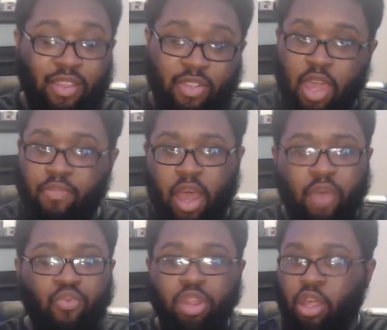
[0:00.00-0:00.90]
this game
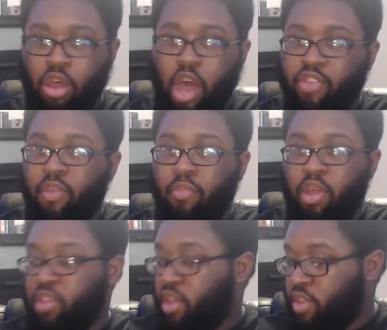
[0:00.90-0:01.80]
not really costing
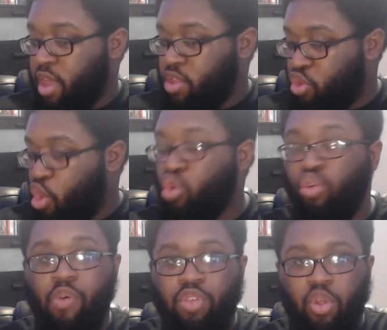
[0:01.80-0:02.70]
much, because in
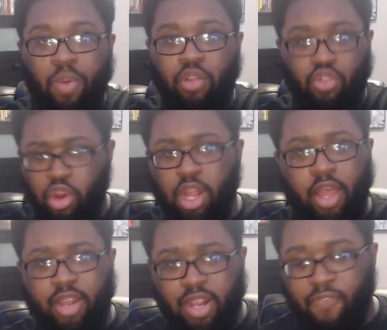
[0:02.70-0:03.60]
total it was around
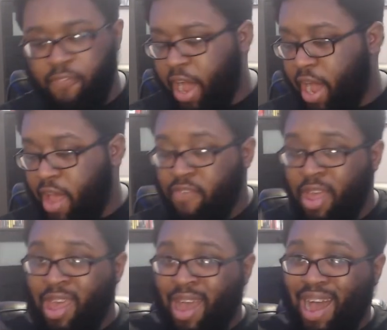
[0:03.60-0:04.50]
$39.95,
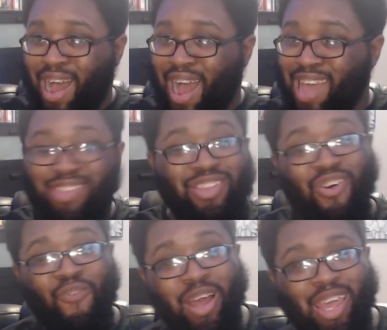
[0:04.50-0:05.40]
I
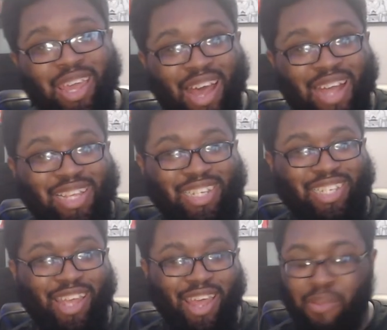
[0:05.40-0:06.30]
still fucking got
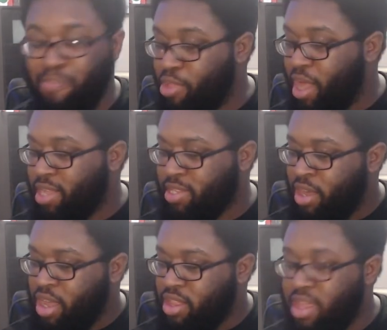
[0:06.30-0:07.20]
this shit. And plus,
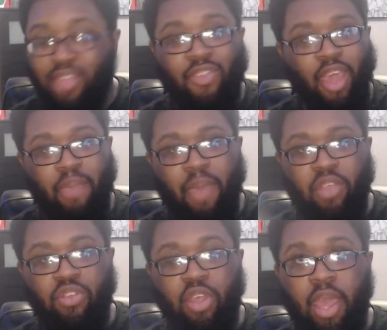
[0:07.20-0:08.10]
this game
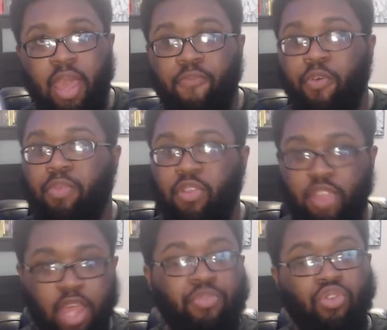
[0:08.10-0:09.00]
actually came from the
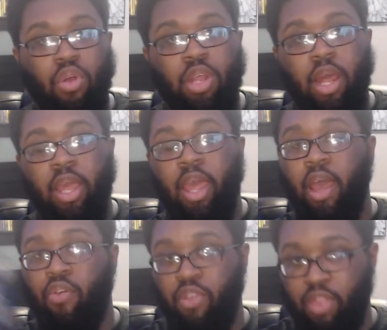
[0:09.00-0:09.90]
same store that I
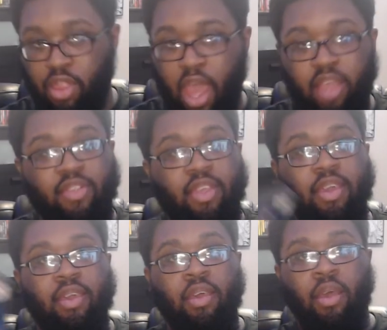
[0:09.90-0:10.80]
got Crazy
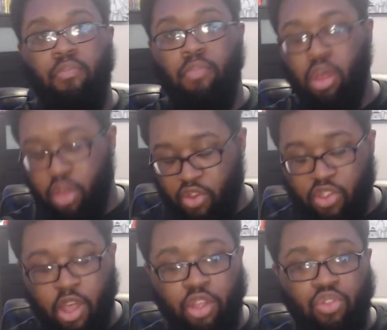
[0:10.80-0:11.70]
Taxi, Metal Gear
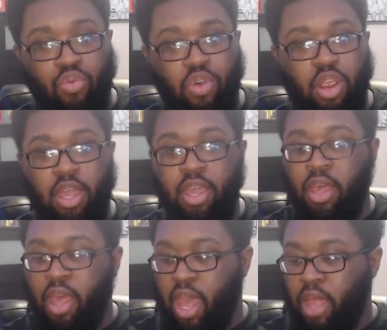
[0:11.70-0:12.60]
Solid 3,
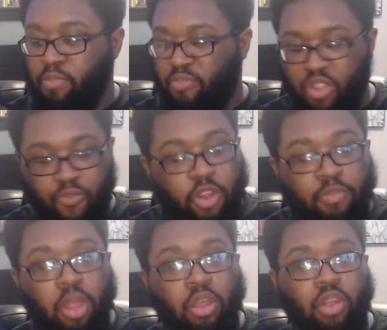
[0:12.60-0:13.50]
and the
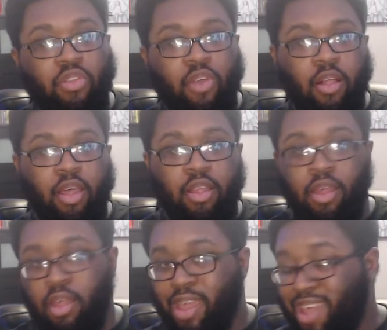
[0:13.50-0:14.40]
first Metal Gear Solid.
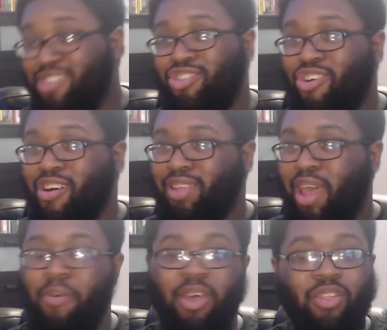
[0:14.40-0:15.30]
East
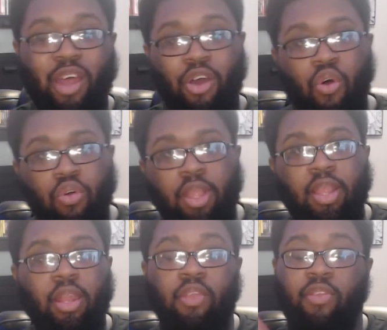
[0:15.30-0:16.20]
Starland because not only
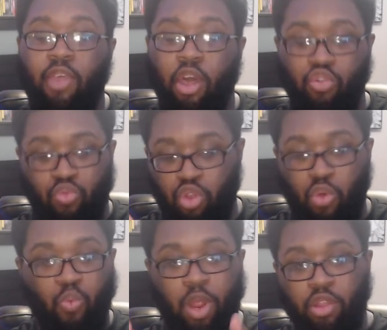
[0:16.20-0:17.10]
do they sell you
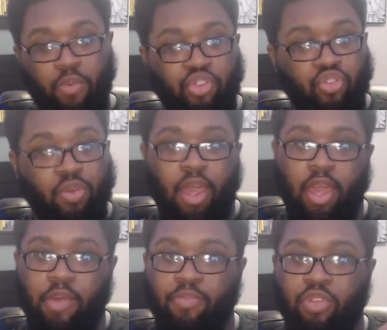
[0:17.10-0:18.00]
know regular retro
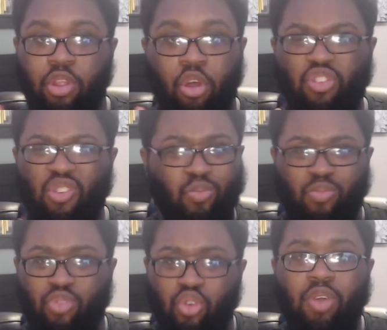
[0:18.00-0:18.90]
games and also
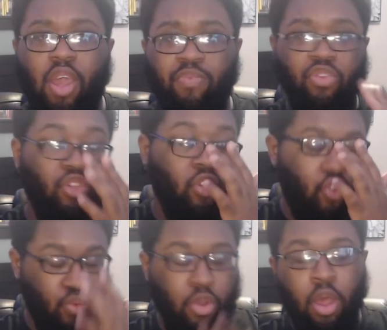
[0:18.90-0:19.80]
new games
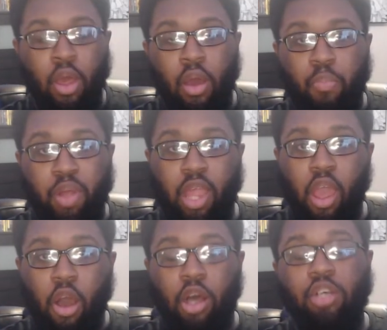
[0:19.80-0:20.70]
too, but
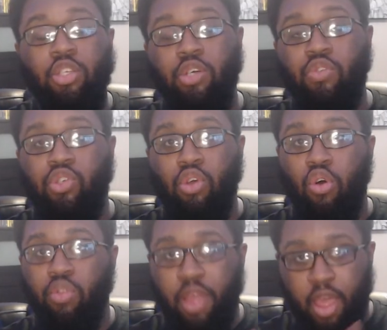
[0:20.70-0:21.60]
they also
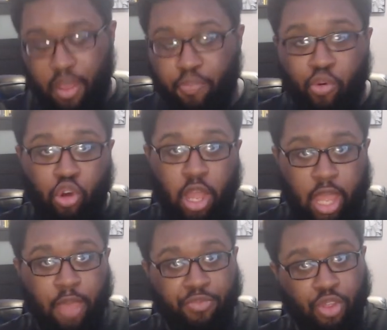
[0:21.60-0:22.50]
sold imported
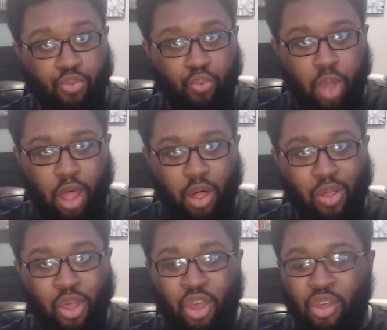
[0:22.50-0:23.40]
games as
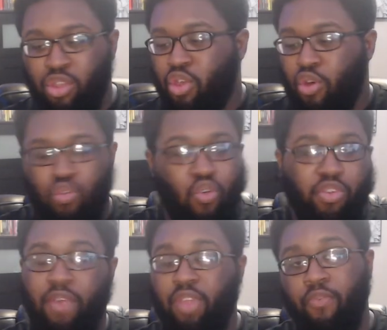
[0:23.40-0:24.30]
well. So of
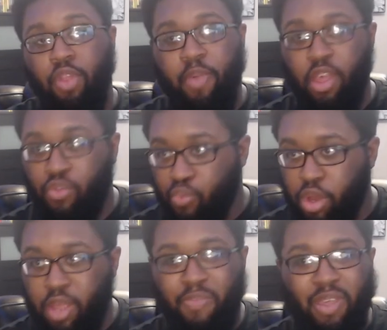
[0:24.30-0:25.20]
course everything from the
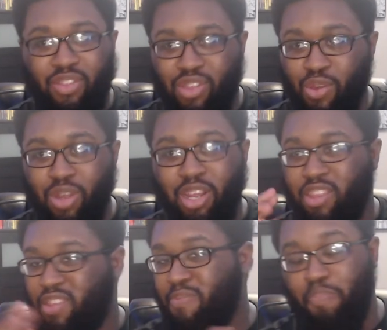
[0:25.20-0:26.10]
PS1, PS2, and
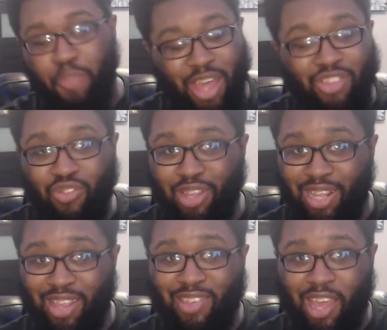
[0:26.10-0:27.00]

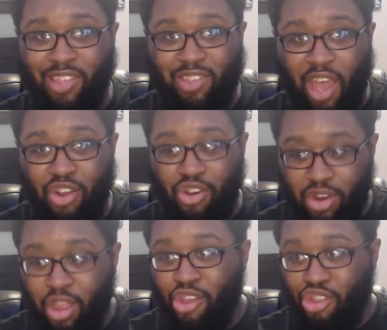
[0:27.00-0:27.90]
especially the Sega
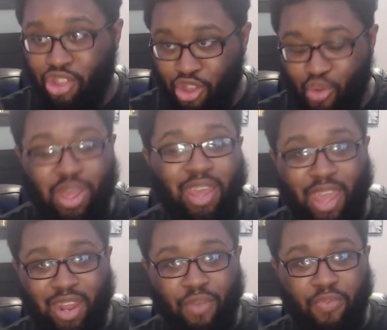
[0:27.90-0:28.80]
Saturn you can
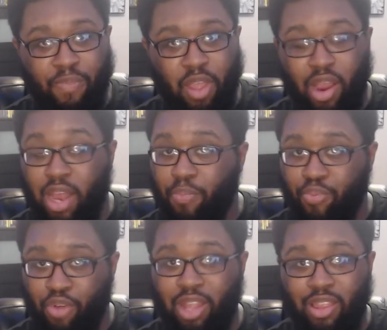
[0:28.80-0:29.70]
get it from there at a
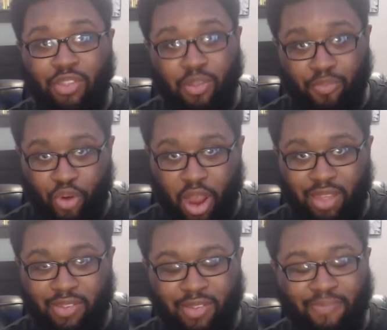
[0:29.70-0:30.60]
pretty decent
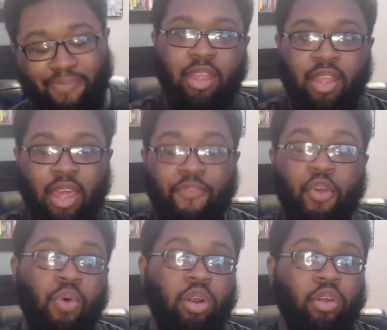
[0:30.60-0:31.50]
price. And if
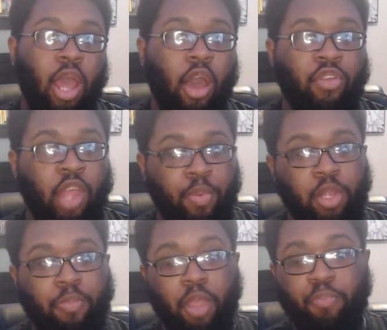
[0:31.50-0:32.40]
you're wondering how I was
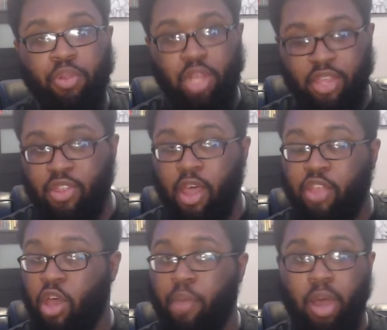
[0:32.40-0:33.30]
able to play
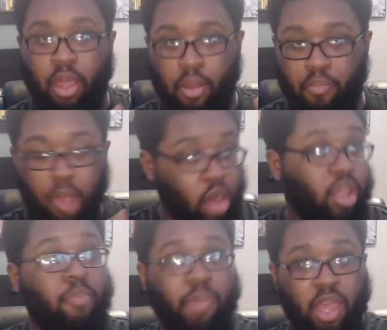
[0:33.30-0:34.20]
Policenauts on my
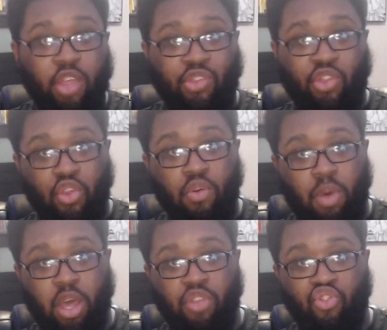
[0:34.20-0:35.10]
American PS2,
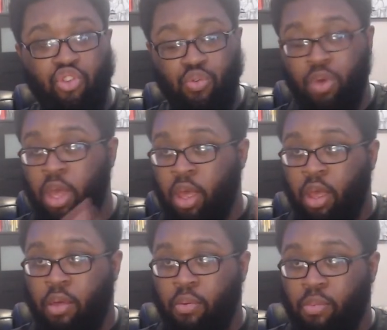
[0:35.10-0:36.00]
mind you,
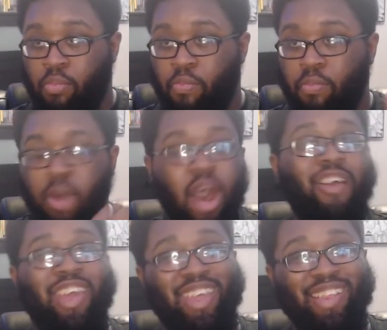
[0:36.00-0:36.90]

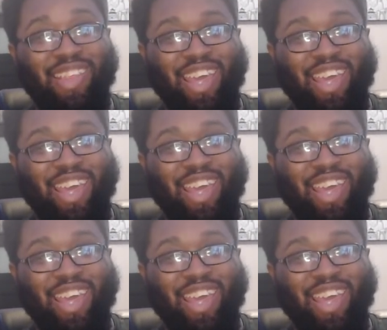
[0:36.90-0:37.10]
modding.